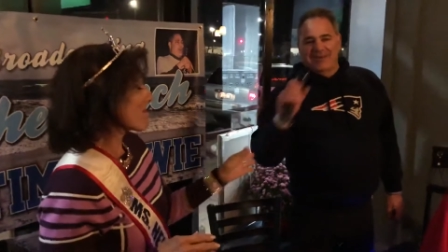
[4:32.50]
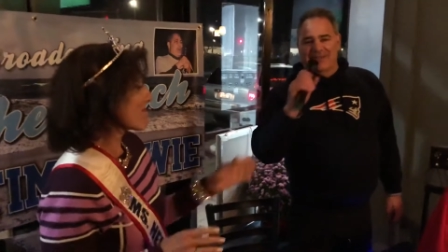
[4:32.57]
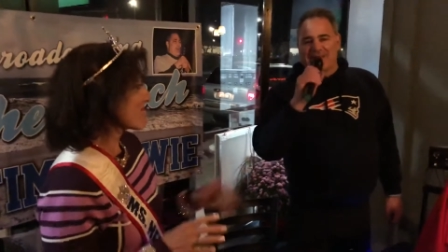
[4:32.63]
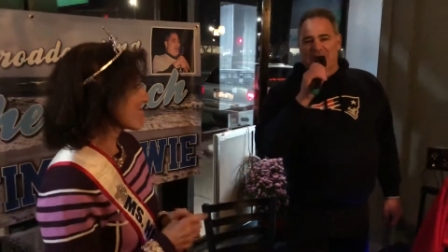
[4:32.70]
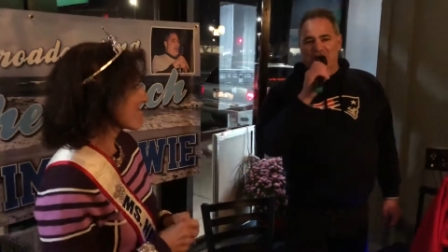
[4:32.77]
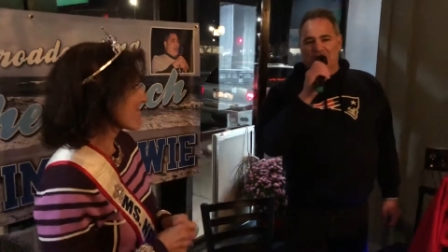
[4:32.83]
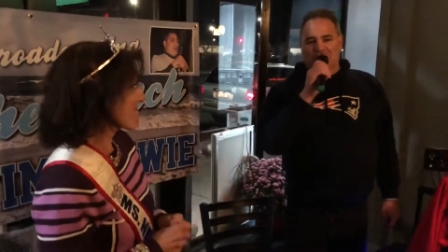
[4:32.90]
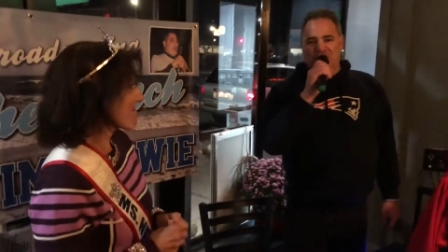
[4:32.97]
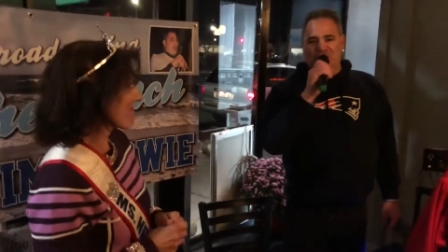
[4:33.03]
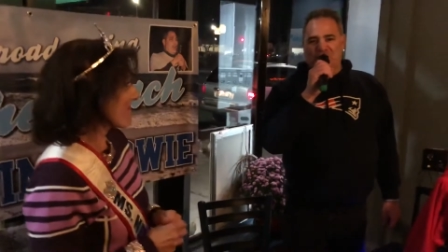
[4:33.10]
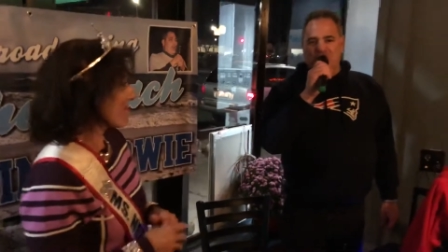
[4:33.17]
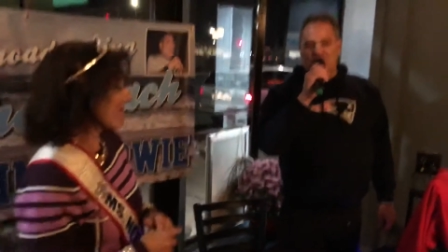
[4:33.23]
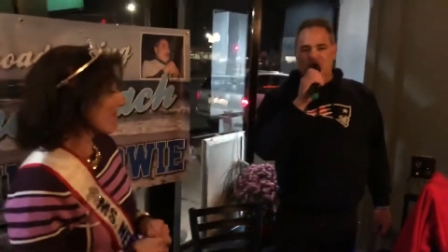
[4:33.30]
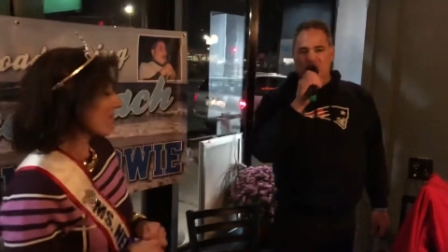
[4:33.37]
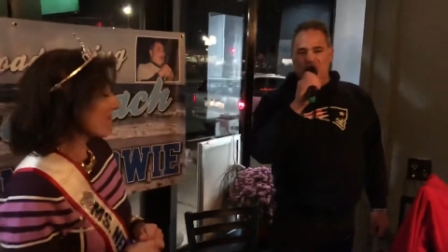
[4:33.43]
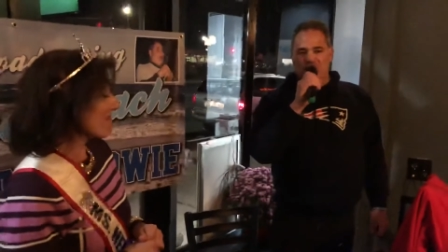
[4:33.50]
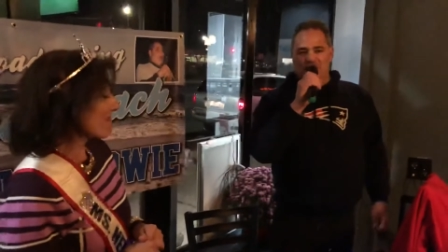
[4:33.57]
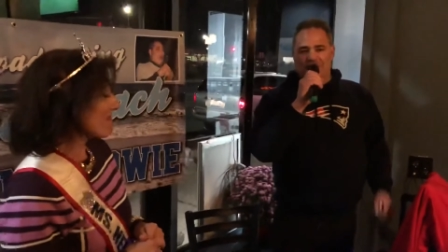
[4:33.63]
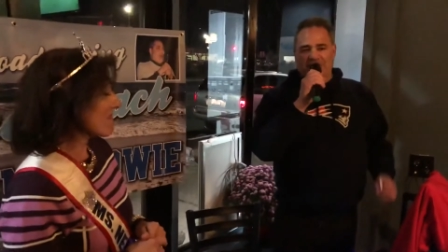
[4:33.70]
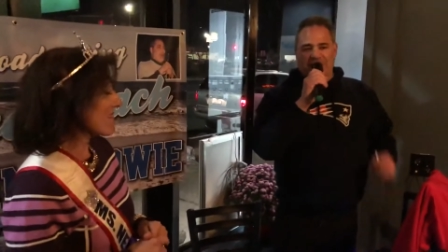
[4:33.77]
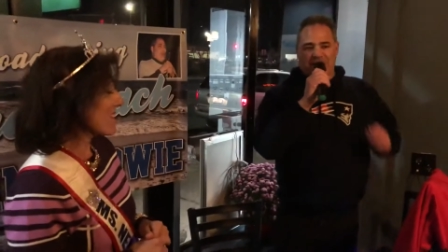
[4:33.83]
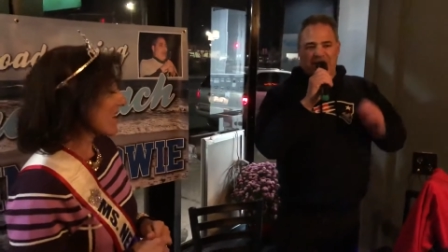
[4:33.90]
That was so
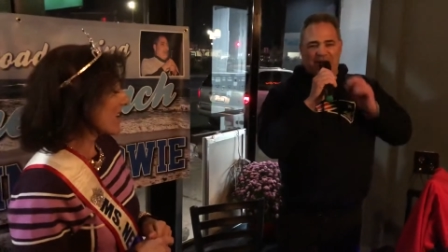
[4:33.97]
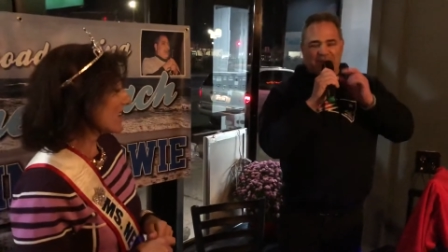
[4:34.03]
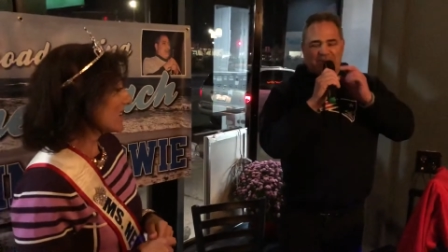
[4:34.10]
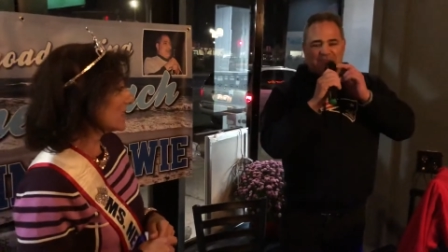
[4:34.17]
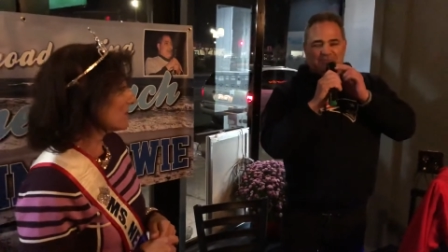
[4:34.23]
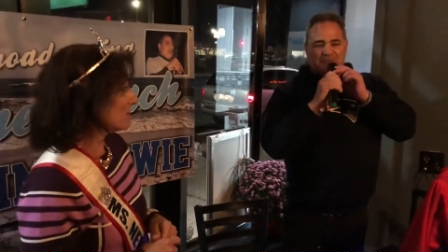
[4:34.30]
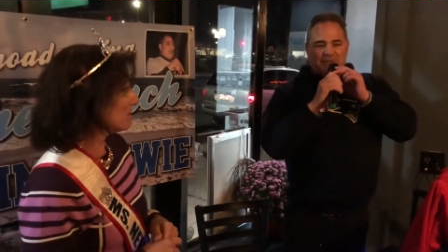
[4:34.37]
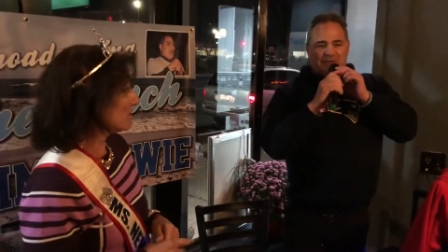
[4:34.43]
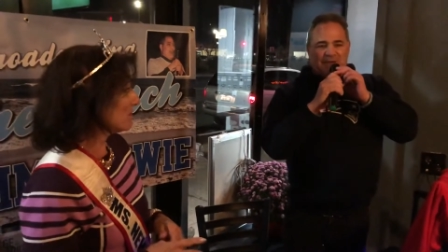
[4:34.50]
cool. And um,